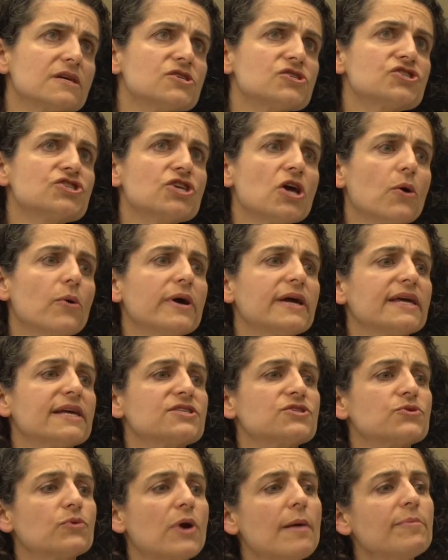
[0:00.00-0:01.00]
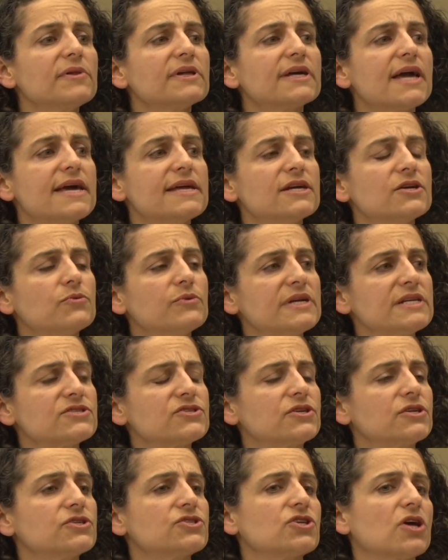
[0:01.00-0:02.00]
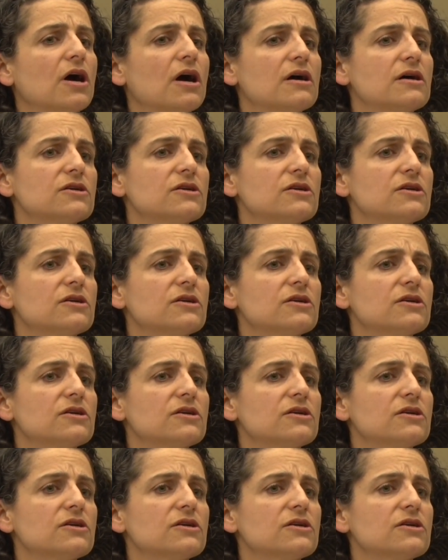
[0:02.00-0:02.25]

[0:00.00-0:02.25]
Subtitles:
showing, it's replicated research